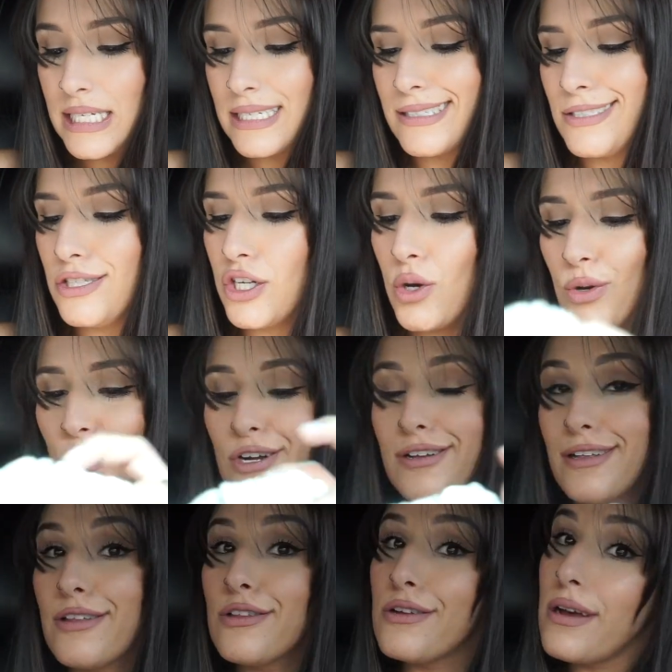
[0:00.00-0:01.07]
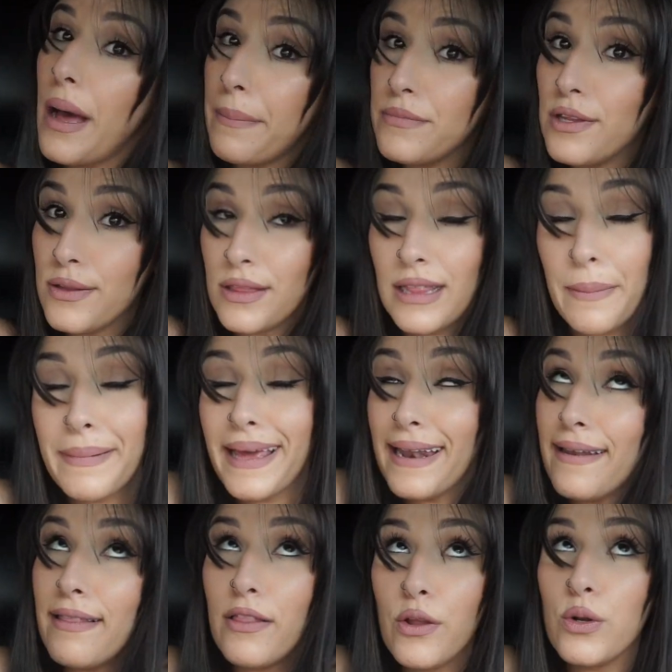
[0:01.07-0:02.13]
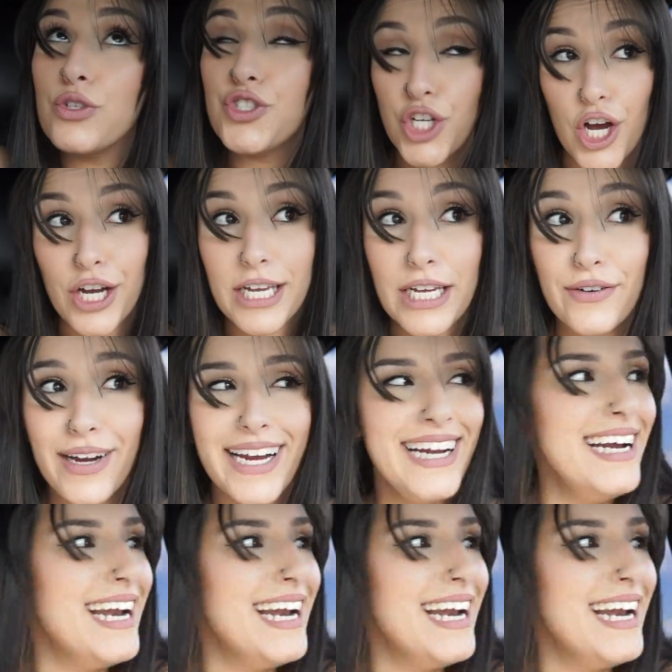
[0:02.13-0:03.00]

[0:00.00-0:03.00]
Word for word: Cause you know, girl, I'm getting a little chunky right